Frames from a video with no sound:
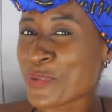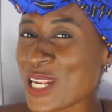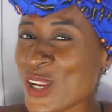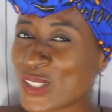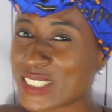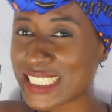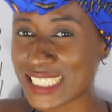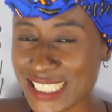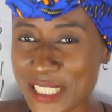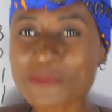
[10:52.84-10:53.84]
below the
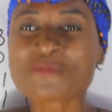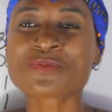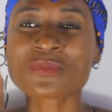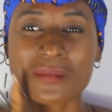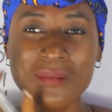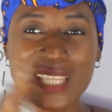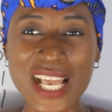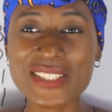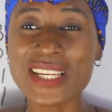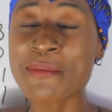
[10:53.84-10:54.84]
knee?
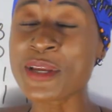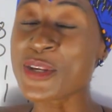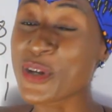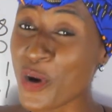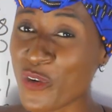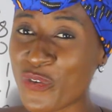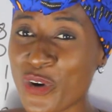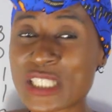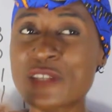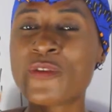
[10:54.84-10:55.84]
So let me go
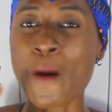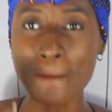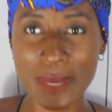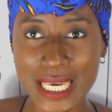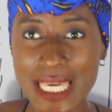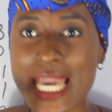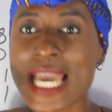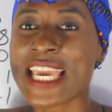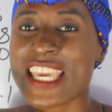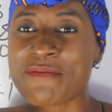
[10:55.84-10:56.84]
first. For
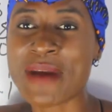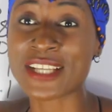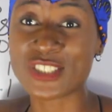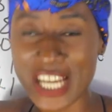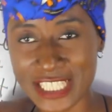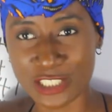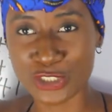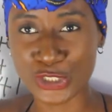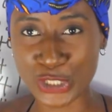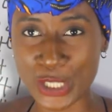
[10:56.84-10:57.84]
me, if my dress is
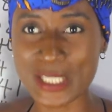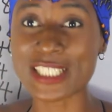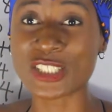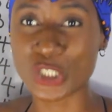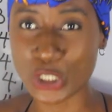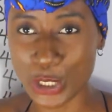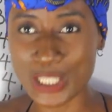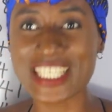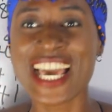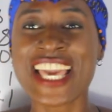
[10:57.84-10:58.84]
short, it's
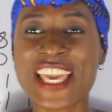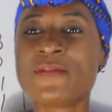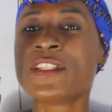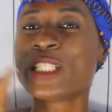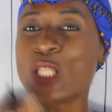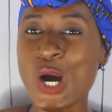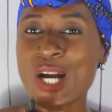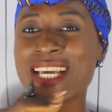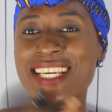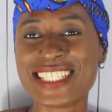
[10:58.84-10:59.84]
short. If it's
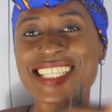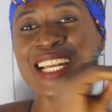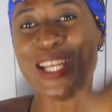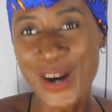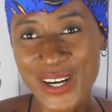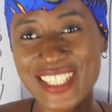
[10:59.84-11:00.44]
long, it's a long